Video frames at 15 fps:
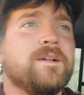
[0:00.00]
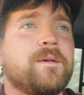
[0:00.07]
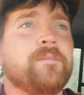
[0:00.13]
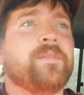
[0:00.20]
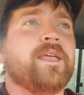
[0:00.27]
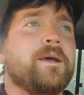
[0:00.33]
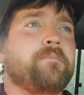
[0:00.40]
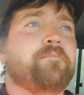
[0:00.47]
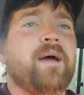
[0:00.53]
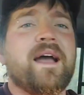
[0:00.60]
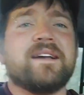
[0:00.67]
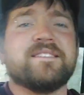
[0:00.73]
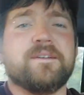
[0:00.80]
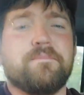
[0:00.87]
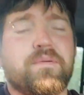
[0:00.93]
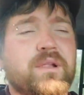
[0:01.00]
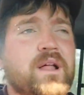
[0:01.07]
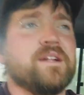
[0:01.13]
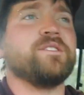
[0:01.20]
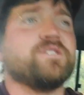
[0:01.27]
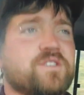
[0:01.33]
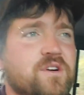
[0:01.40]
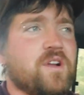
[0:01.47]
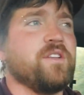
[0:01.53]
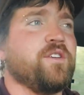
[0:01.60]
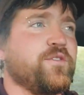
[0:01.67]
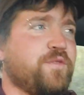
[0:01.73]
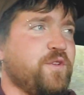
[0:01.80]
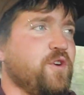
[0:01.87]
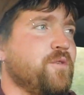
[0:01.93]
It backs a plunger on your
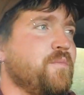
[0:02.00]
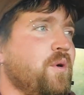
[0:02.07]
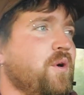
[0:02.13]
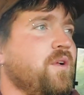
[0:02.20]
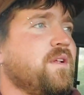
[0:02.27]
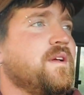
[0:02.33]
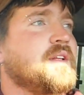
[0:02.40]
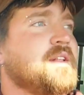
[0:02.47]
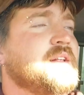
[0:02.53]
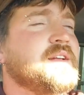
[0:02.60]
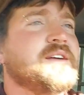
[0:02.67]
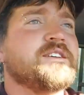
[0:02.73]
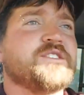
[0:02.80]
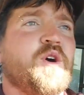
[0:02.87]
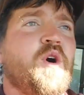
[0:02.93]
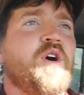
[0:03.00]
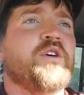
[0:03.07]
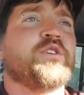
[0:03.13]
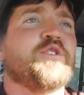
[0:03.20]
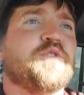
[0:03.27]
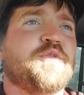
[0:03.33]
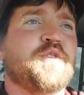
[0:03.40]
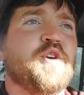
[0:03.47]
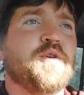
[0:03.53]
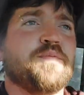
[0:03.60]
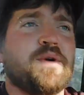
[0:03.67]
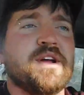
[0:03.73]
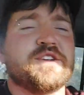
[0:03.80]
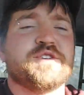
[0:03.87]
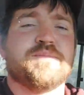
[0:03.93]
fuel bowl, so all your fuel
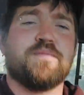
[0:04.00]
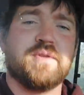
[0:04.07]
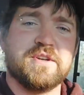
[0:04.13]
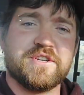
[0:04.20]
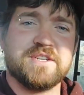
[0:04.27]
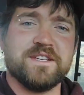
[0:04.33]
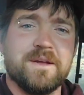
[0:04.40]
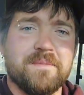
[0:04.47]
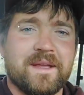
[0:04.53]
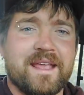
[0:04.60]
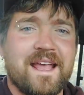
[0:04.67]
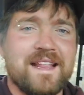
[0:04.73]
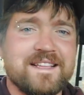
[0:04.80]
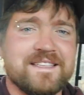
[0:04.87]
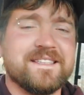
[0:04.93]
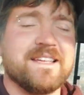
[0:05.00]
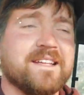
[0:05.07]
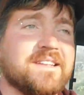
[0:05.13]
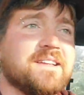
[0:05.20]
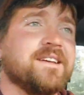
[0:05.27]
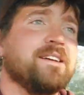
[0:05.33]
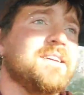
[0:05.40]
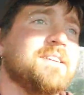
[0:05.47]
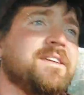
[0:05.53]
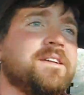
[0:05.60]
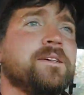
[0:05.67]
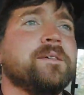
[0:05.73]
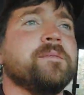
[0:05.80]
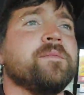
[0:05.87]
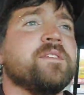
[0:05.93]
pressure pushes up against
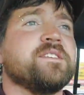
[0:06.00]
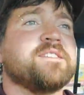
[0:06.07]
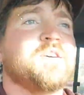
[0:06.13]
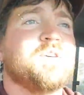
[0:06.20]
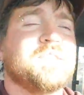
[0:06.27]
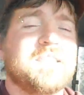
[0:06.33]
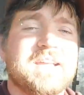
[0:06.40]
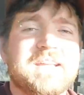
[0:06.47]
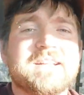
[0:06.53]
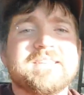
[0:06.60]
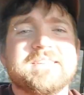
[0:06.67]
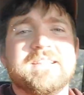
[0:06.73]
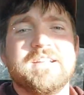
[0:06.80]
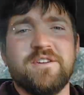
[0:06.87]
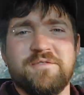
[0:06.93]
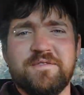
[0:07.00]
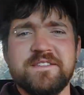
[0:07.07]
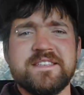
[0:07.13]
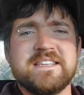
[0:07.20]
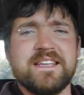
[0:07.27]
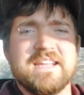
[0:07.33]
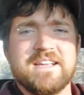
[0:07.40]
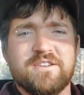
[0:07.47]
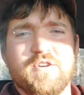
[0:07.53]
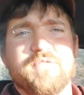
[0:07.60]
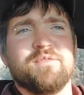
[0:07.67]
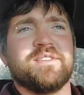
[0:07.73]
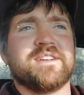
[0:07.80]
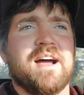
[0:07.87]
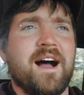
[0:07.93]
it, so it gets a little fatigued
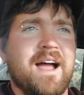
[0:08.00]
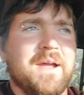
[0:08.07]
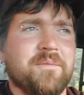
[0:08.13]
over time.